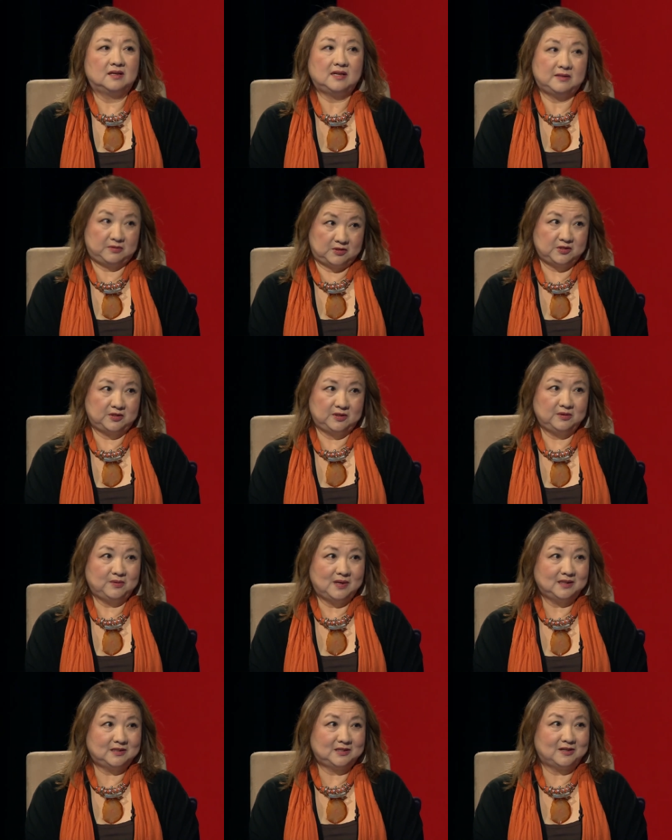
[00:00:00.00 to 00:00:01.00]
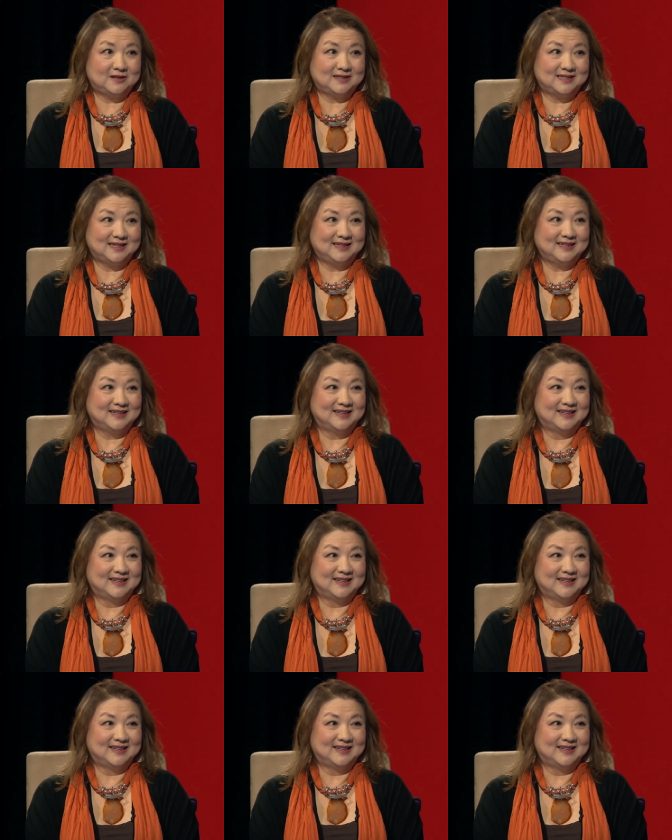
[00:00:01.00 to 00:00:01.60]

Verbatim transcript: And do you watch Shark Tank?